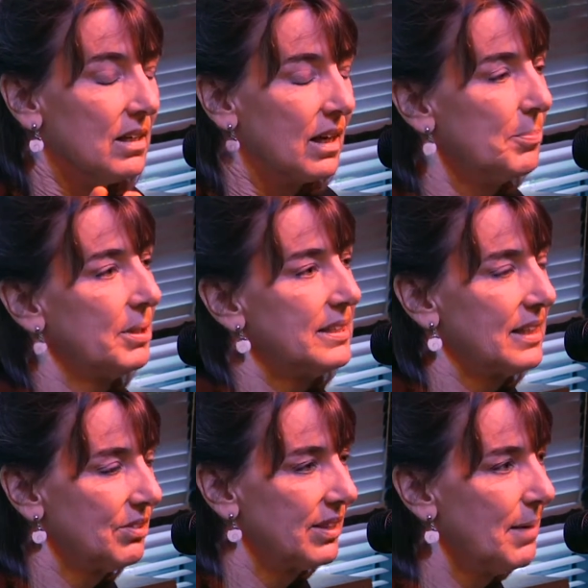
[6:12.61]
A couple days
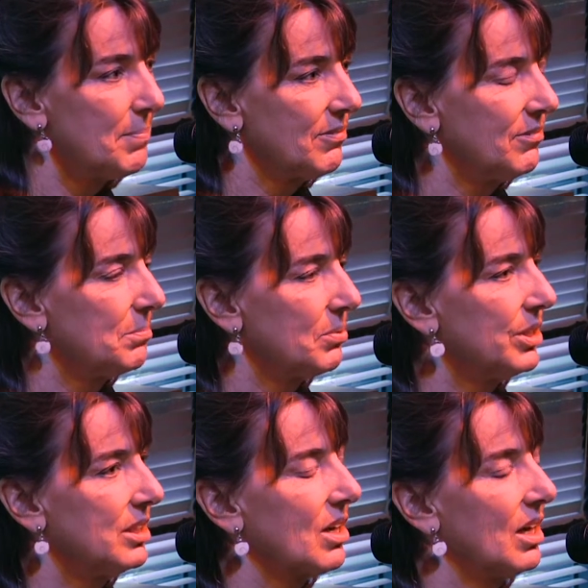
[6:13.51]
after that, my friend
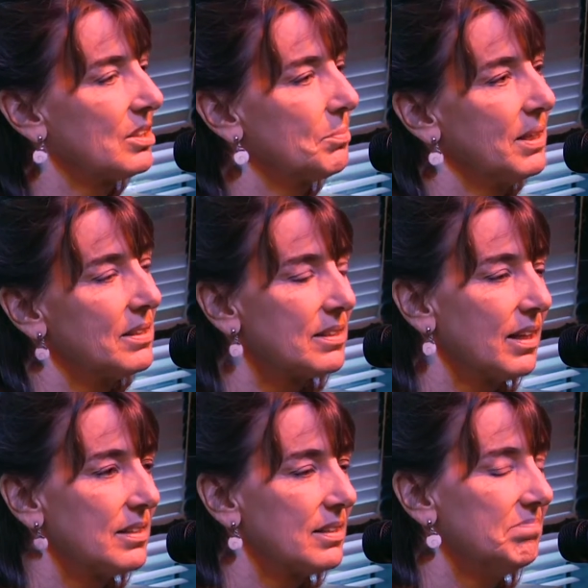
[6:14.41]
Maria calls me and
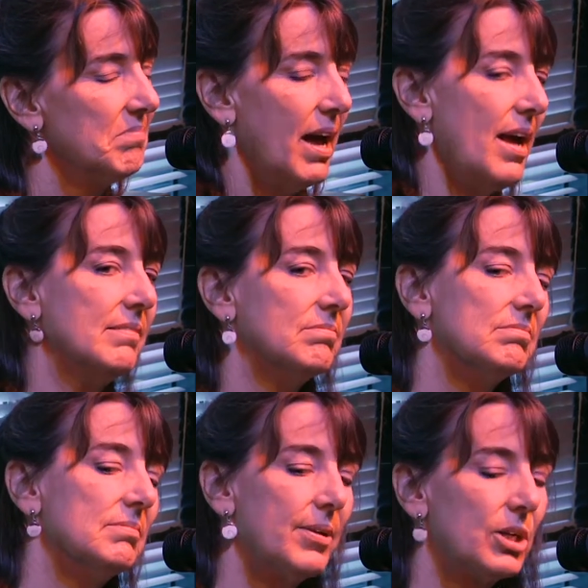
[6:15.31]
says, hey,
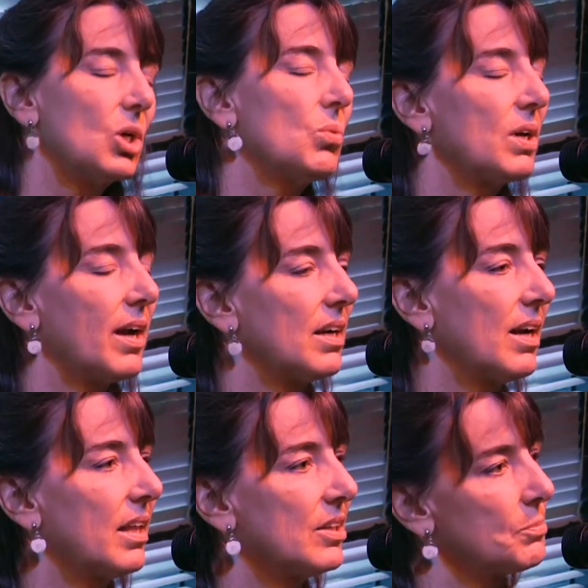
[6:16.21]
I gotta go work out
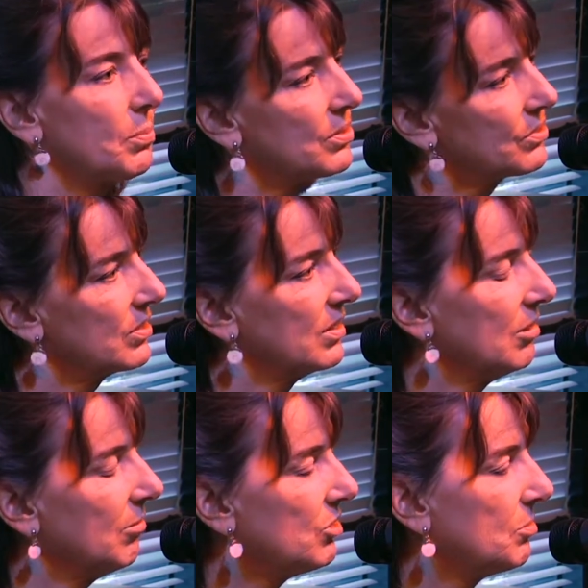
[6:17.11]
at LA Sports.
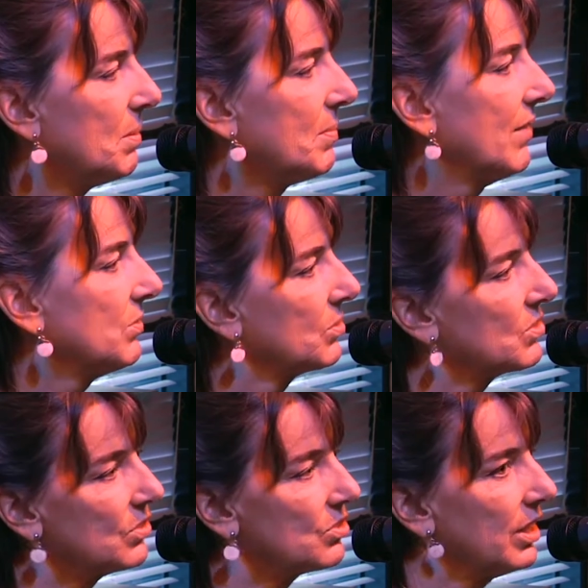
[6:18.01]
Why don't you meet me afterwards
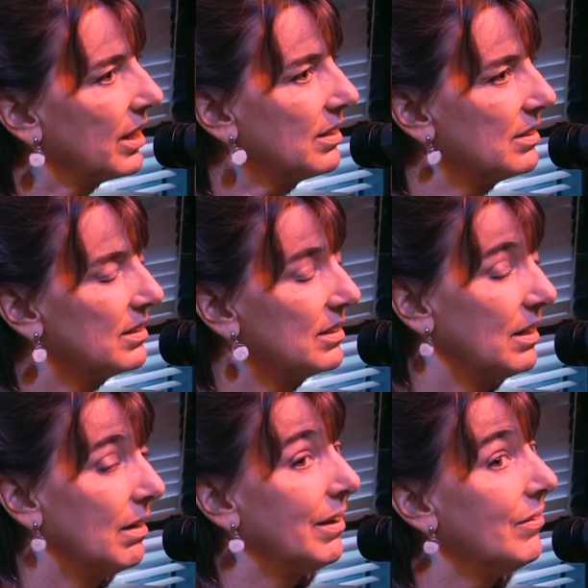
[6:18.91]
for a drink?
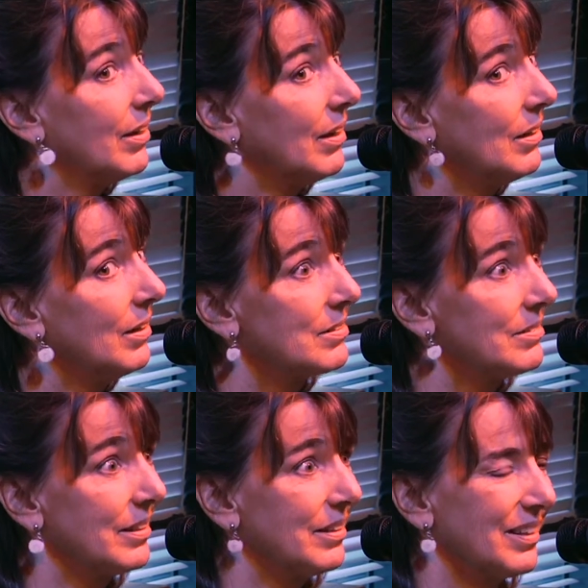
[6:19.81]
Oh yeah, I need a
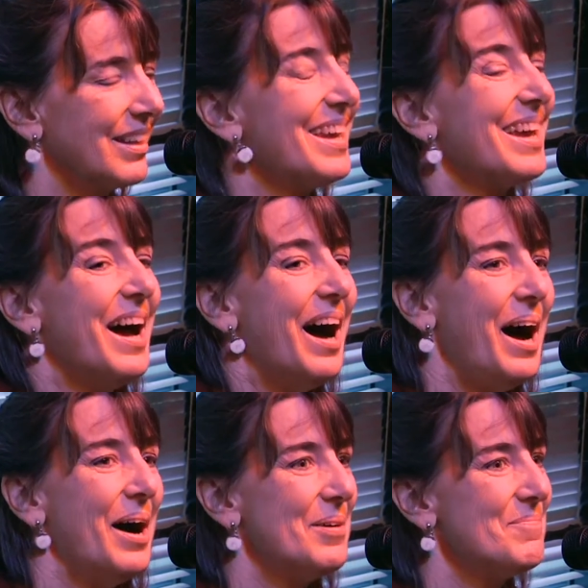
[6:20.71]
drink.
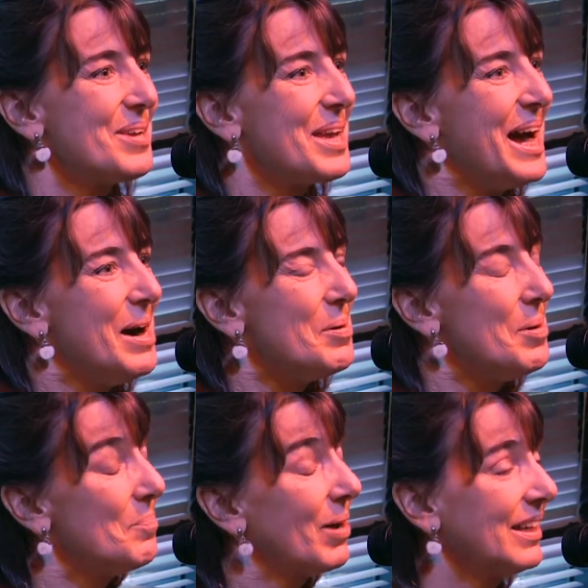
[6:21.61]

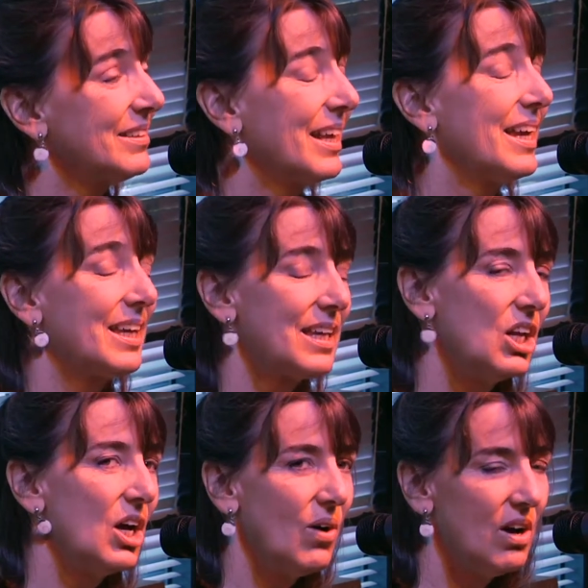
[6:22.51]
But I think, you
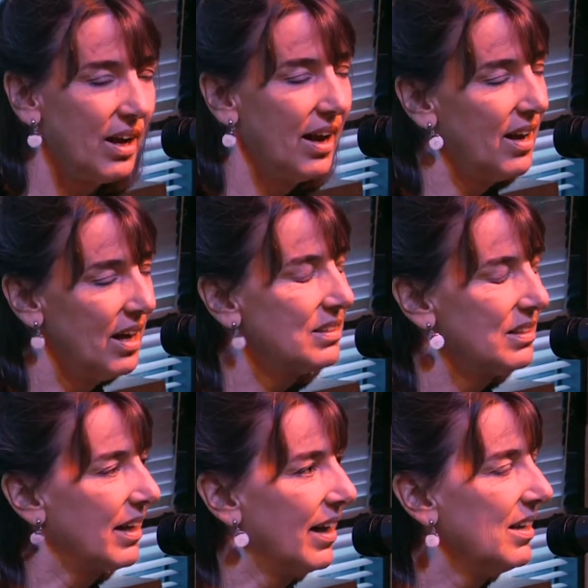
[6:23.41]
know, okay, I'll
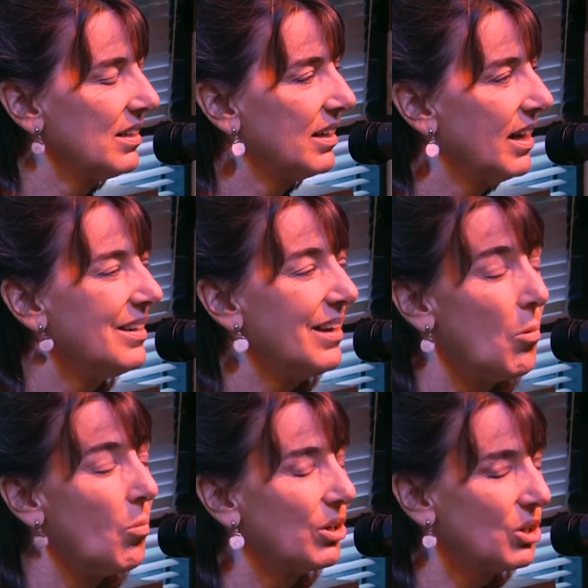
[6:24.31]
do that. And
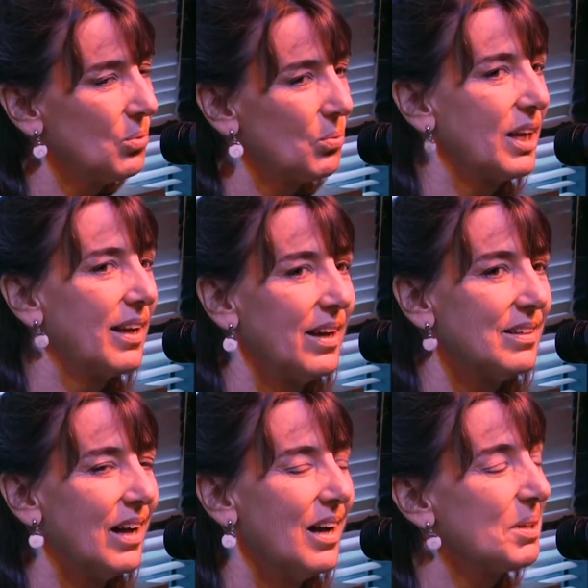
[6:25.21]
while you're working
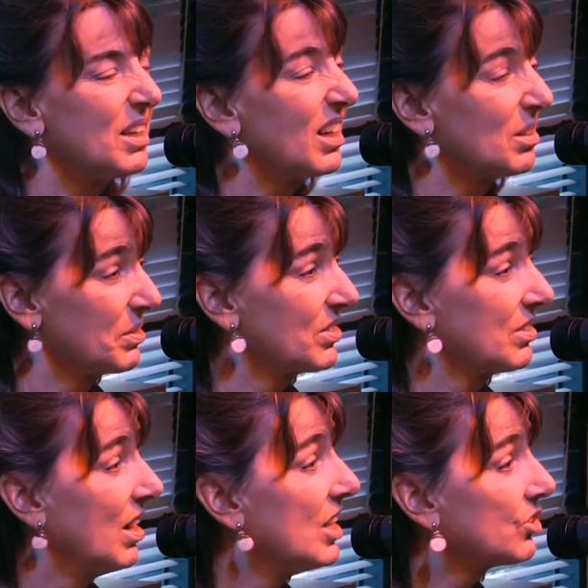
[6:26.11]
out, I'm gonna get a
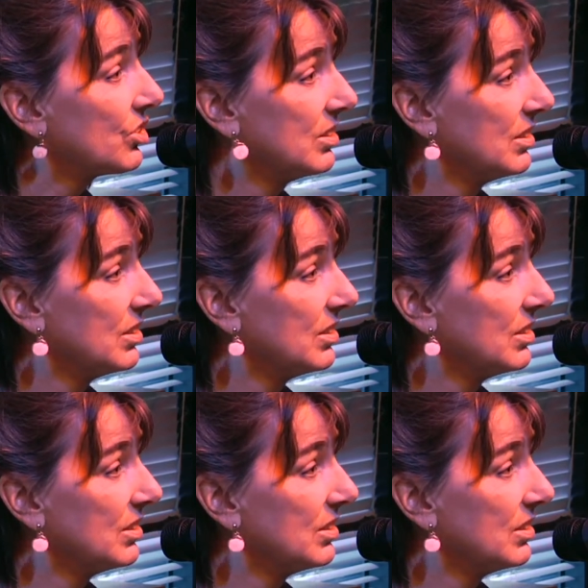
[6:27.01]
massage.